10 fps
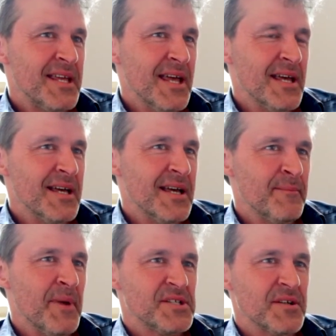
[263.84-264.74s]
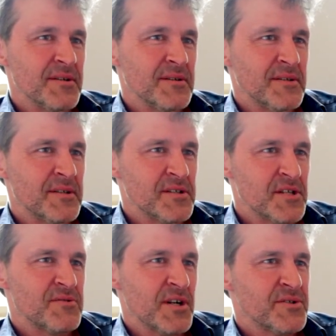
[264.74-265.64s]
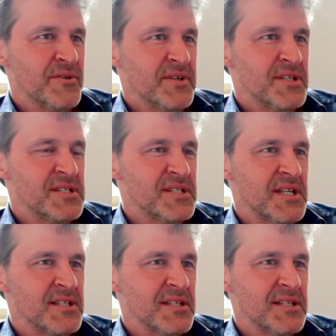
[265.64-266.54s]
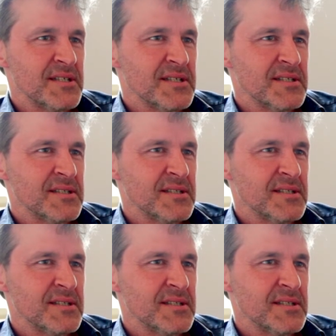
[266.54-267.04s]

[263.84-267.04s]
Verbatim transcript: yeah, based on the structure of it is essentially a